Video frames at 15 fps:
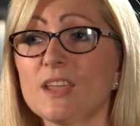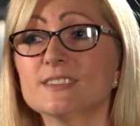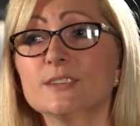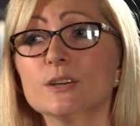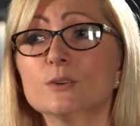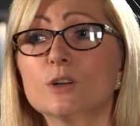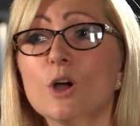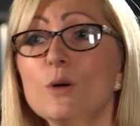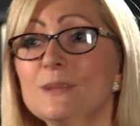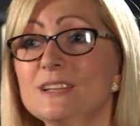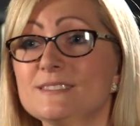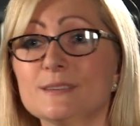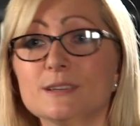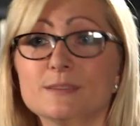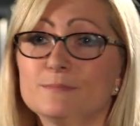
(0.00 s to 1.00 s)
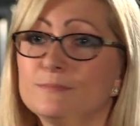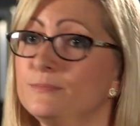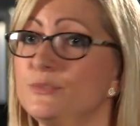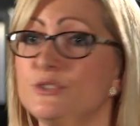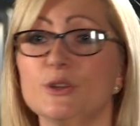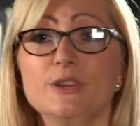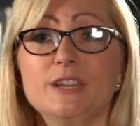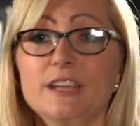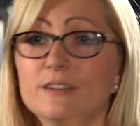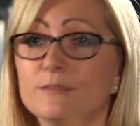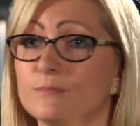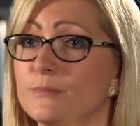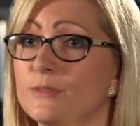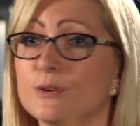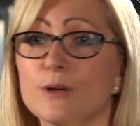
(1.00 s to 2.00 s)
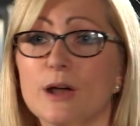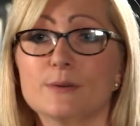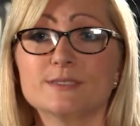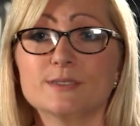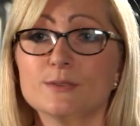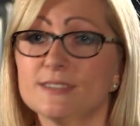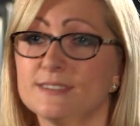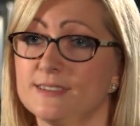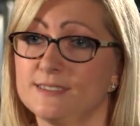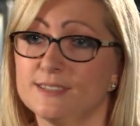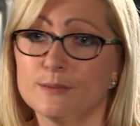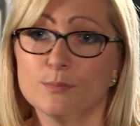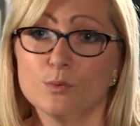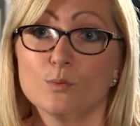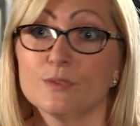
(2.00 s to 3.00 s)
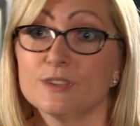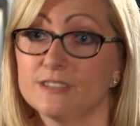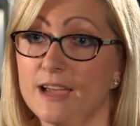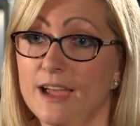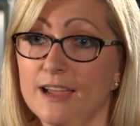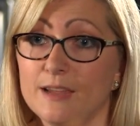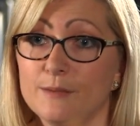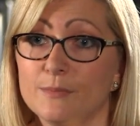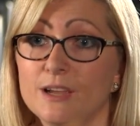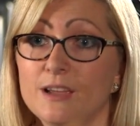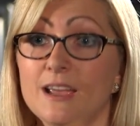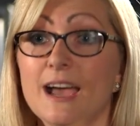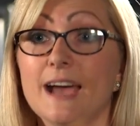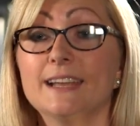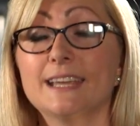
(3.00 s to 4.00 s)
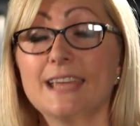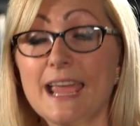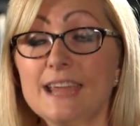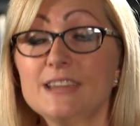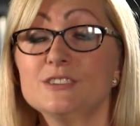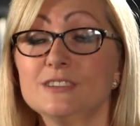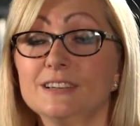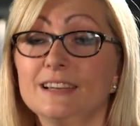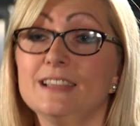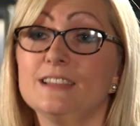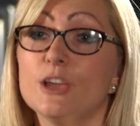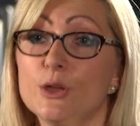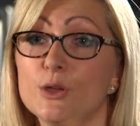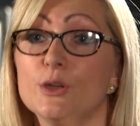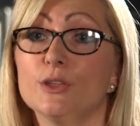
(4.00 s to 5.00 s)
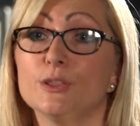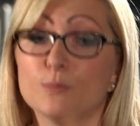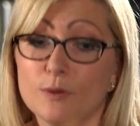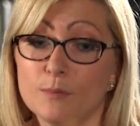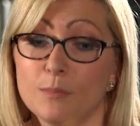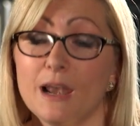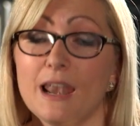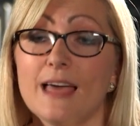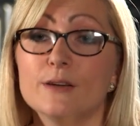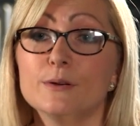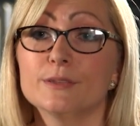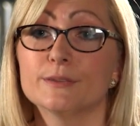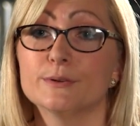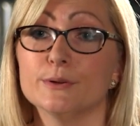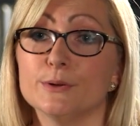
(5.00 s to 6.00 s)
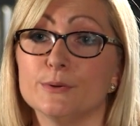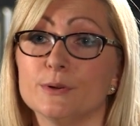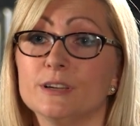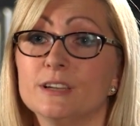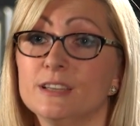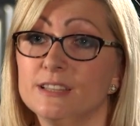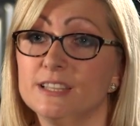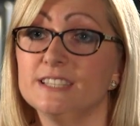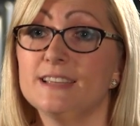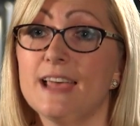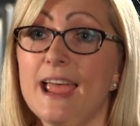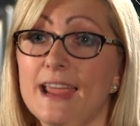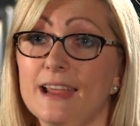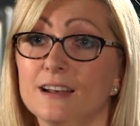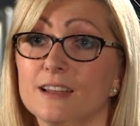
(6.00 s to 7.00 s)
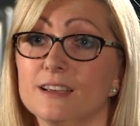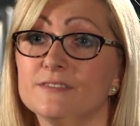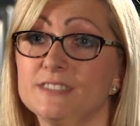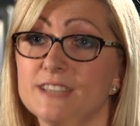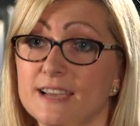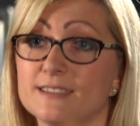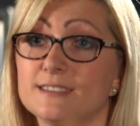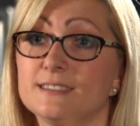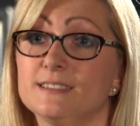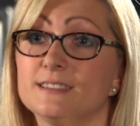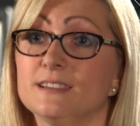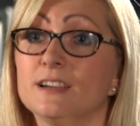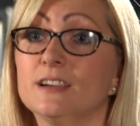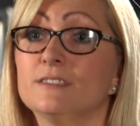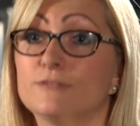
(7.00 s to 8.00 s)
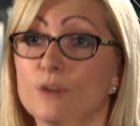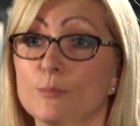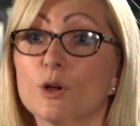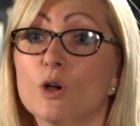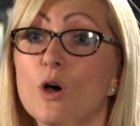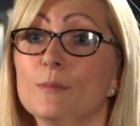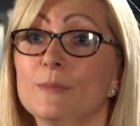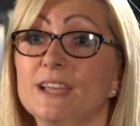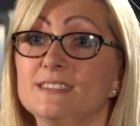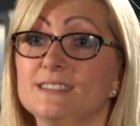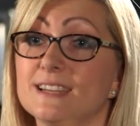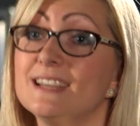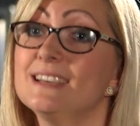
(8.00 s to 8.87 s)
So comets are journeying through our solar system all the time, and occasionally the Earth will plough through the tail of dust from a comet.